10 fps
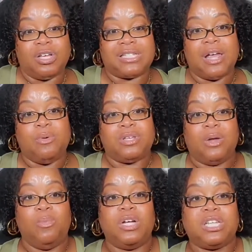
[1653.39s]
It
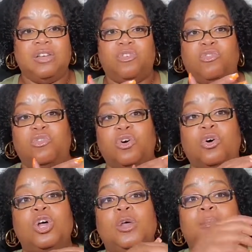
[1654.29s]
wasn't even
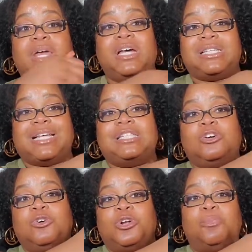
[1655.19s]
full, because I
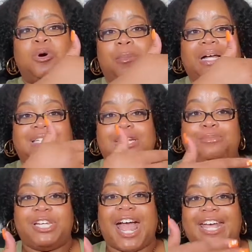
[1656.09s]
still gonna put my denim
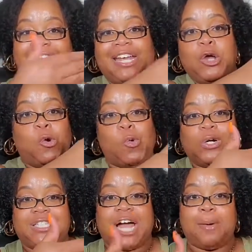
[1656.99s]
jacket
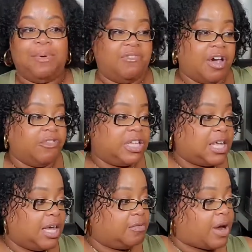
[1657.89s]
on top of
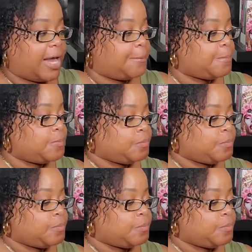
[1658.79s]
everything, right?